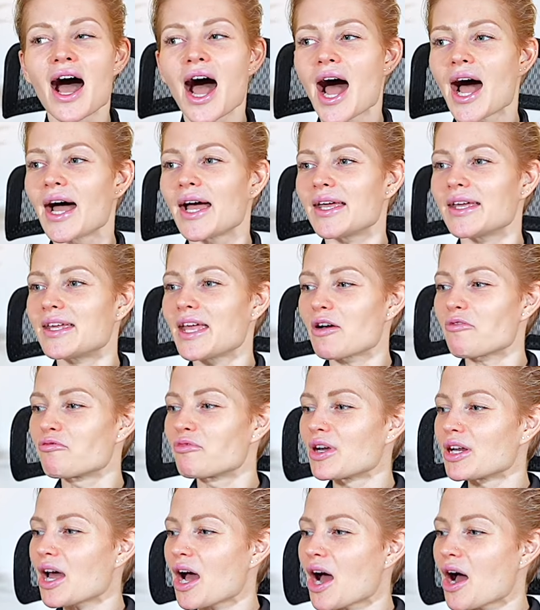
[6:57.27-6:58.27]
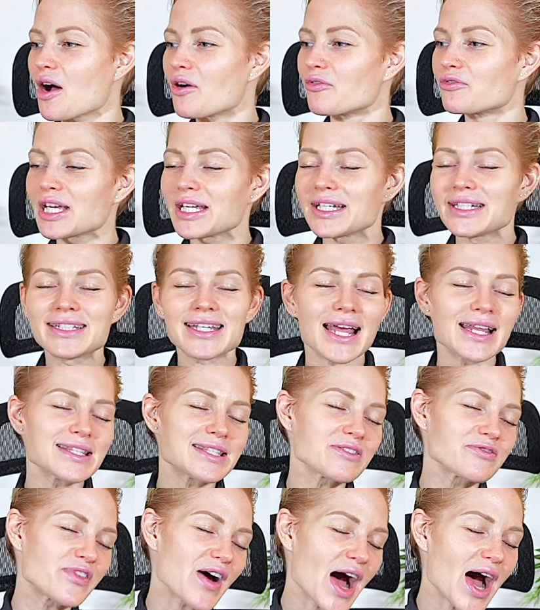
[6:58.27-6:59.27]
I get rid of
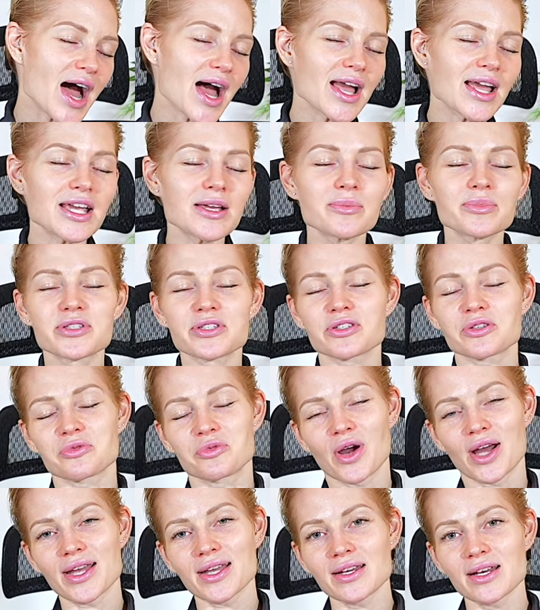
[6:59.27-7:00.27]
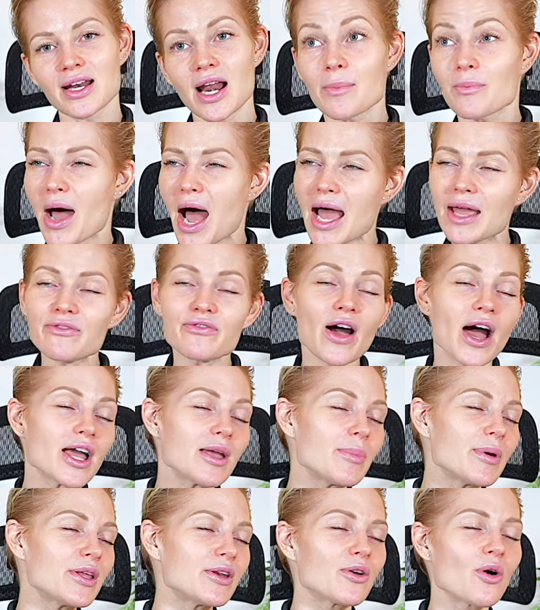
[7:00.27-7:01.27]
dense vibes, right? And I'm high
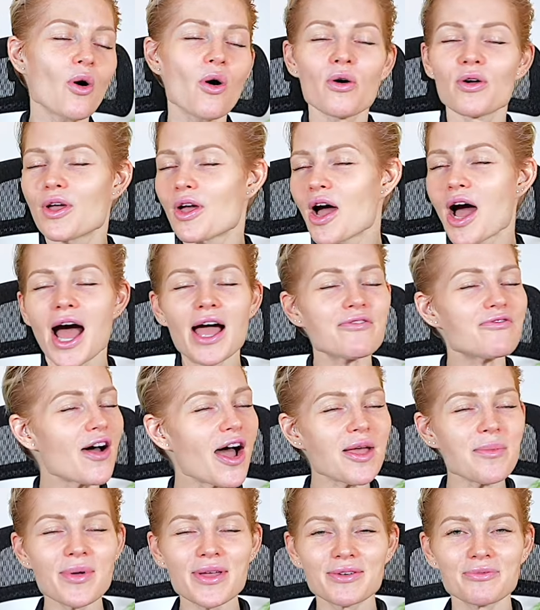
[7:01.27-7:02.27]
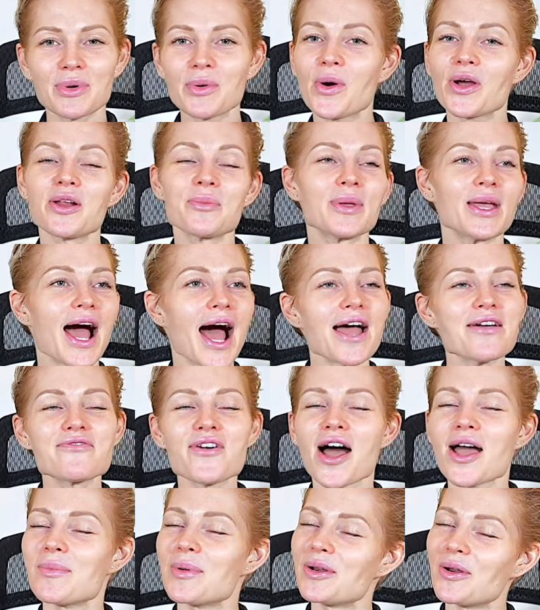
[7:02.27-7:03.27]
vibing. High vibing. We want to be high
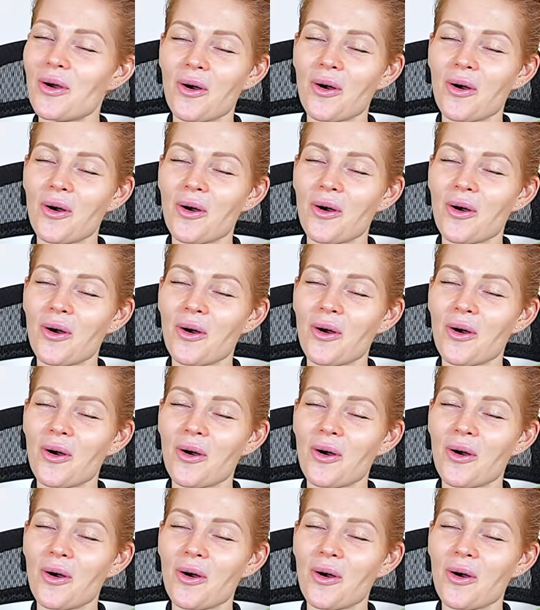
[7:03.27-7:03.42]
vibing